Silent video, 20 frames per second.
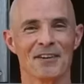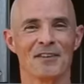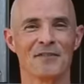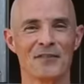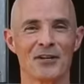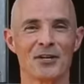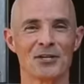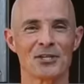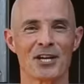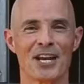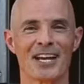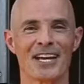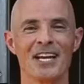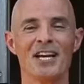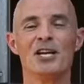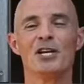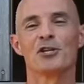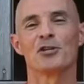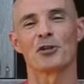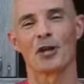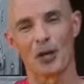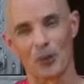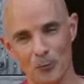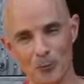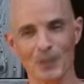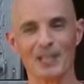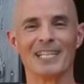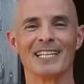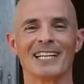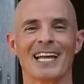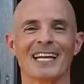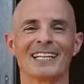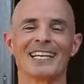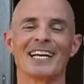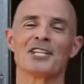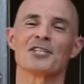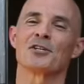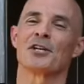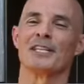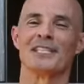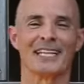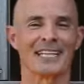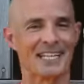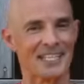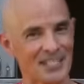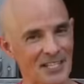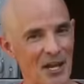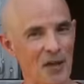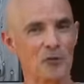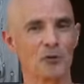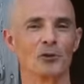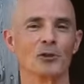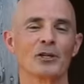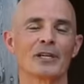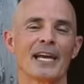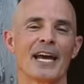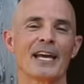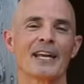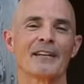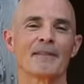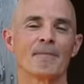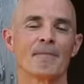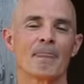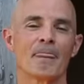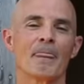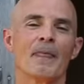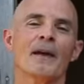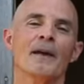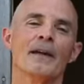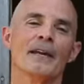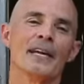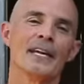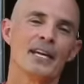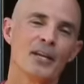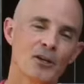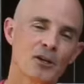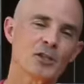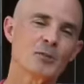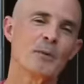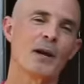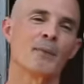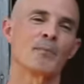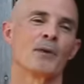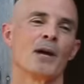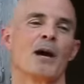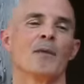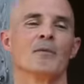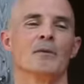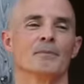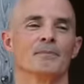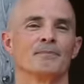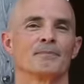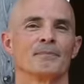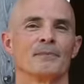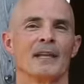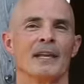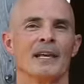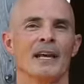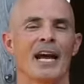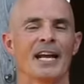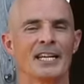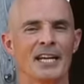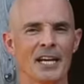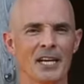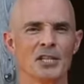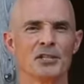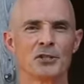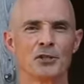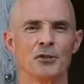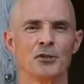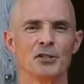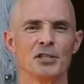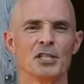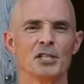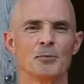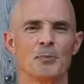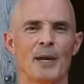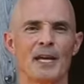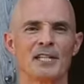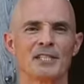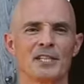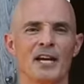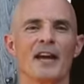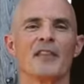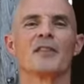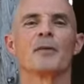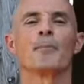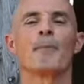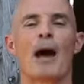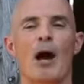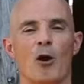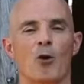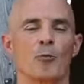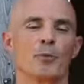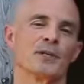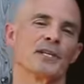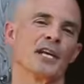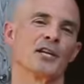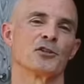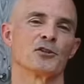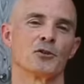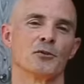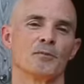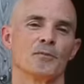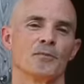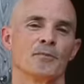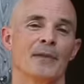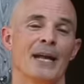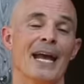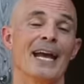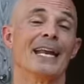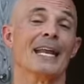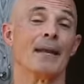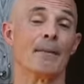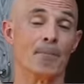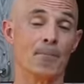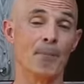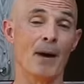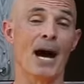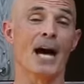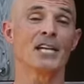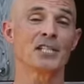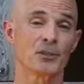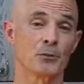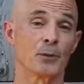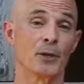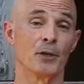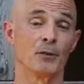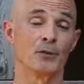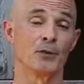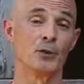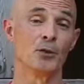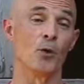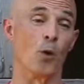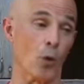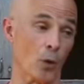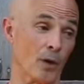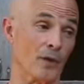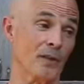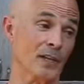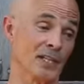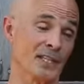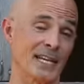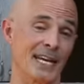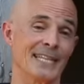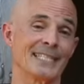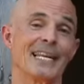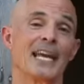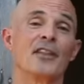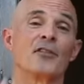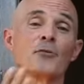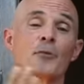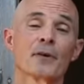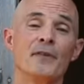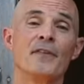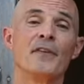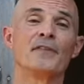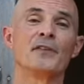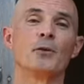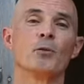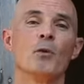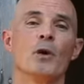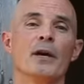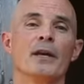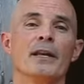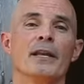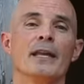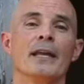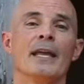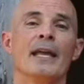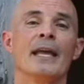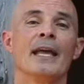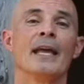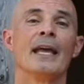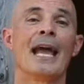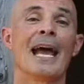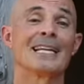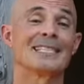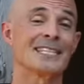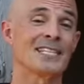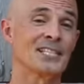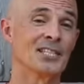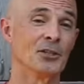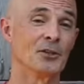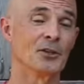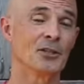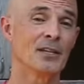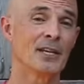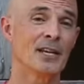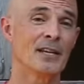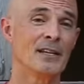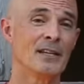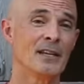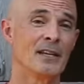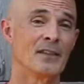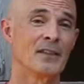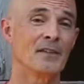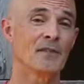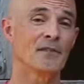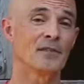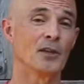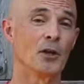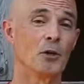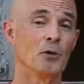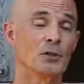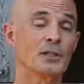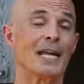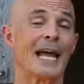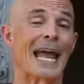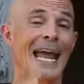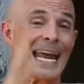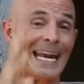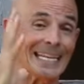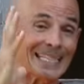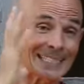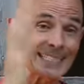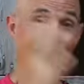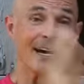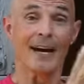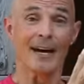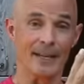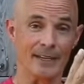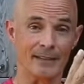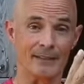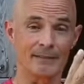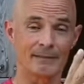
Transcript: a fair shake? Should I really like that? Should I take another look at it? Here's my problem. I kind of choose these based on the power potential. And a Boss 302, or in this case, a 351, has a cylinder head that flows a ton.